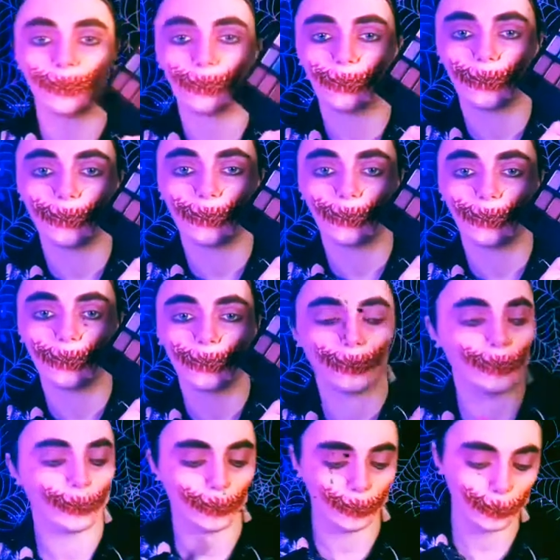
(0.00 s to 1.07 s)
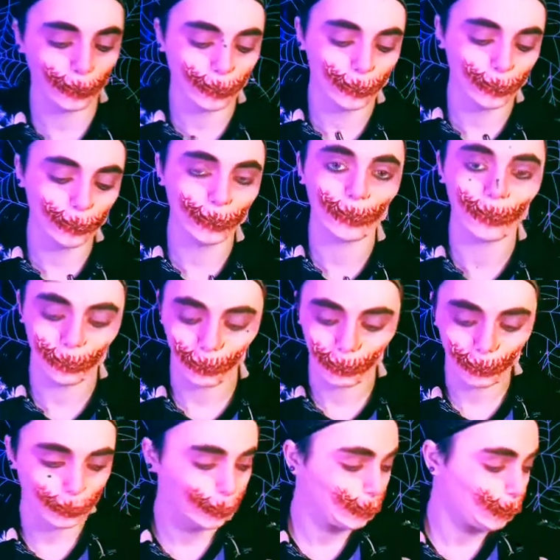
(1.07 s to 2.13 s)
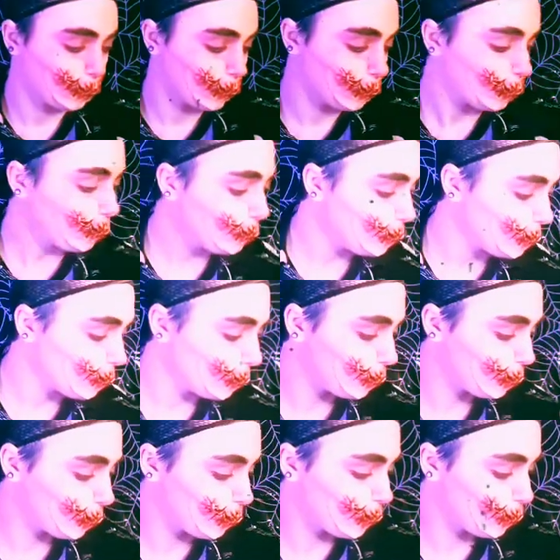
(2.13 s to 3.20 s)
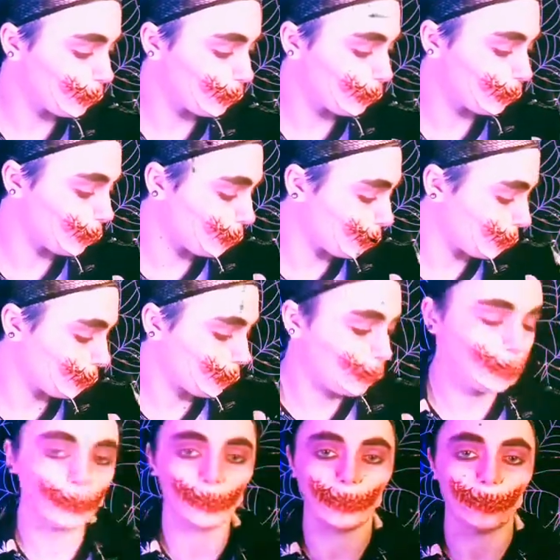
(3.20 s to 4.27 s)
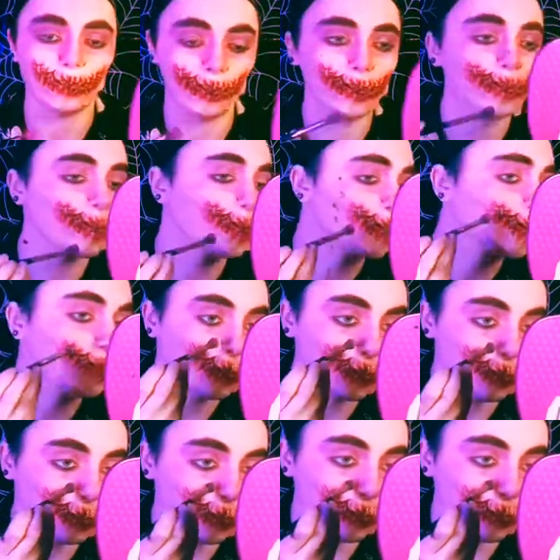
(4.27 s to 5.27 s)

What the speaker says: Now I'm going to use the pink that I used before to contour with, and I'm going to go over